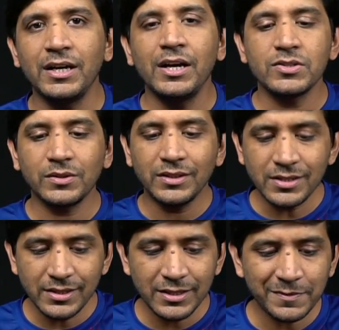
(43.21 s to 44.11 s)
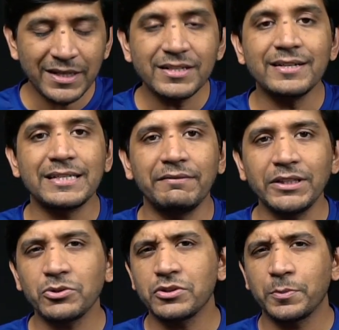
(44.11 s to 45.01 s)
So this is priced at
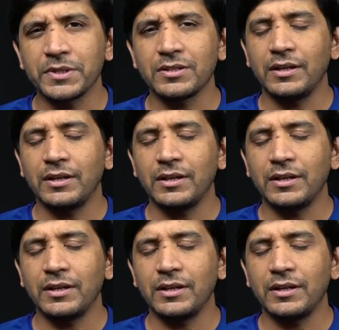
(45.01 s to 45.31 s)
7,000 rupees.